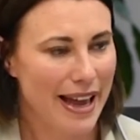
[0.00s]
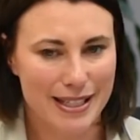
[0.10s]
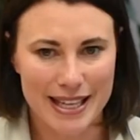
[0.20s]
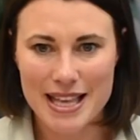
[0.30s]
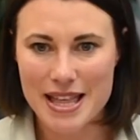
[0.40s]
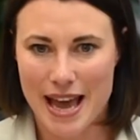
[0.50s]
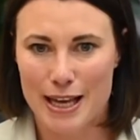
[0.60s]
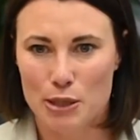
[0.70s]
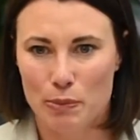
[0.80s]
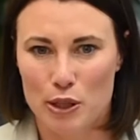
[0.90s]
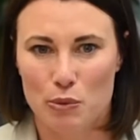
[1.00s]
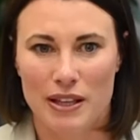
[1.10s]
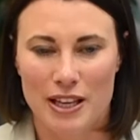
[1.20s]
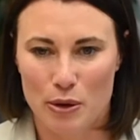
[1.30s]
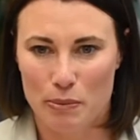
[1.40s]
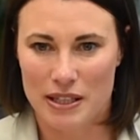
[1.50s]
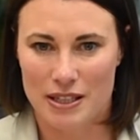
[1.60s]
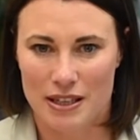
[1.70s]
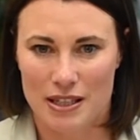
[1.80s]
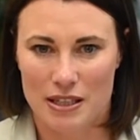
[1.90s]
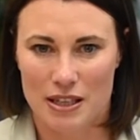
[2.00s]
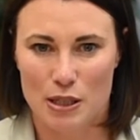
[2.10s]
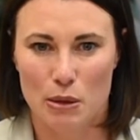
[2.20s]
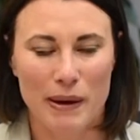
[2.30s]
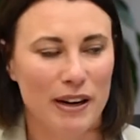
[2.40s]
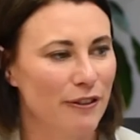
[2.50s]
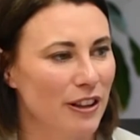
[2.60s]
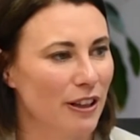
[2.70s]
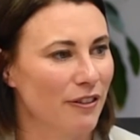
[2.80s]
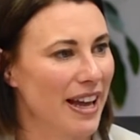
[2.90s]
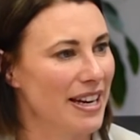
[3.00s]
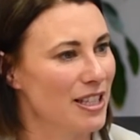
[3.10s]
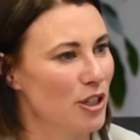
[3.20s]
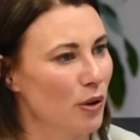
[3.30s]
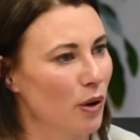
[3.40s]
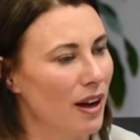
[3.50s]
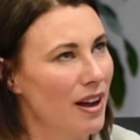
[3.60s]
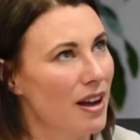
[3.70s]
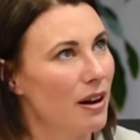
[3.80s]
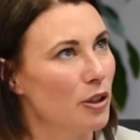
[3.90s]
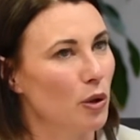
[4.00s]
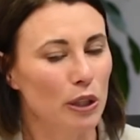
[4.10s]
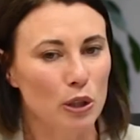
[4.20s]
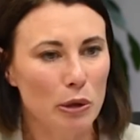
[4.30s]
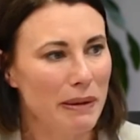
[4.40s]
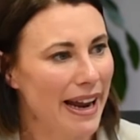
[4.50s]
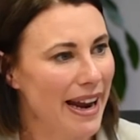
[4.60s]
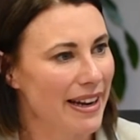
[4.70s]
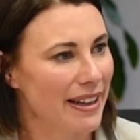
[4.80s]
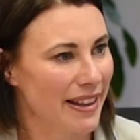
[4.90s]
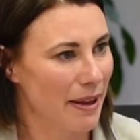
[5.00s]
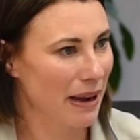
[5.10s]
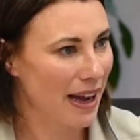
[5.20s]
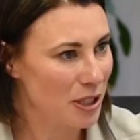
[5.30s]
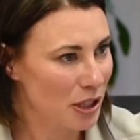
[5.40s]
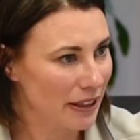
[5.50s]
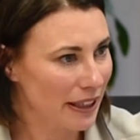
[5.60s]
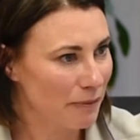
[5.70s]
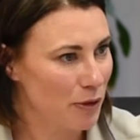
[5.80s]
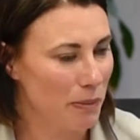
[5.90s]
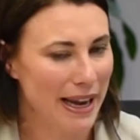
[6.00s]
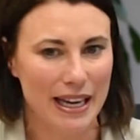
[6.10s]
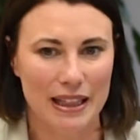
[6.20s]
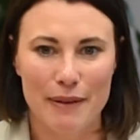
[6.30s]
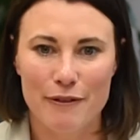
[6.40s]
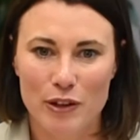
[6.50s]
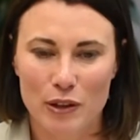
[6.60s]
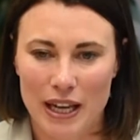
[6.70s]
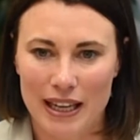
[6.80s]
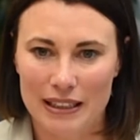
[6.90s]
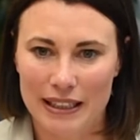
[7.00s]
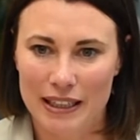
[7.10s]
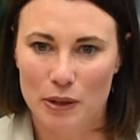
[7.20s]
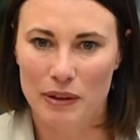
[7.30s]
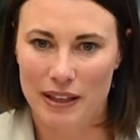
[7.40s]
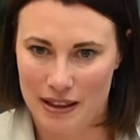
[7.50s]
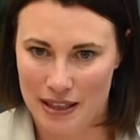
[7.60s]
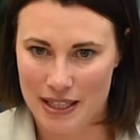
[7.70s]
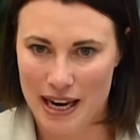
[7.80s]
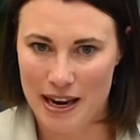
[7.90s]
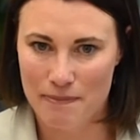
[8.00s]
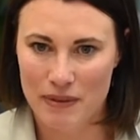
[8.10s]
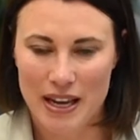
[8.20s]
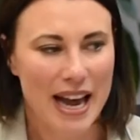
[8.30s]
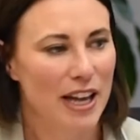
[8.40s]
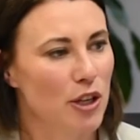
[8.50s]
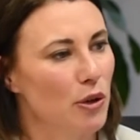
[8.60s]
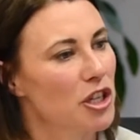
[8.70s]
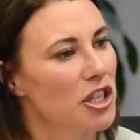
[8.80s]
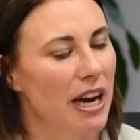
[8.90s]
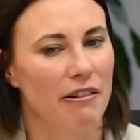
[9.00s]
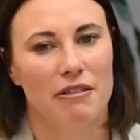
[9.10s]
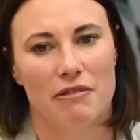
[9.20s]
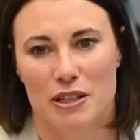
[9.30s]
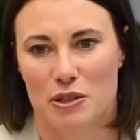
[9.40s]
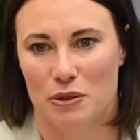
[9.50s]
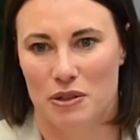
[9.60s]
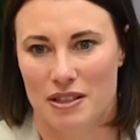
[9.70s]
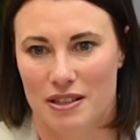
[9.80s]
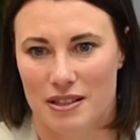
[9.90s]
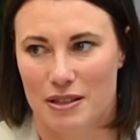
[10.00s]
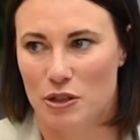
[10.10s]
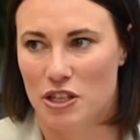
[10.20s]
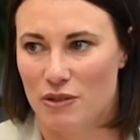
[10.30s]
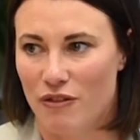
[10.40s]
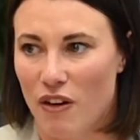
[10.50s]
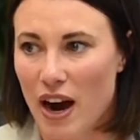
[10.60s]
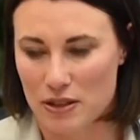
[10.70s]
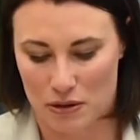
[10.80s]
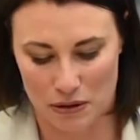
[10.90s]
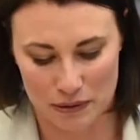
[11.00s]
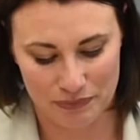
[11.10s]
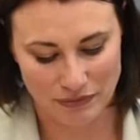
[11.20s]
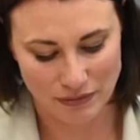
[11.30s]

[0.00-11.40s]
Seek the experts within your business, because the benefit of that is you're illuminating their mastery, you're making them feel like a leader within the team, and you're sharing resources, which is vital.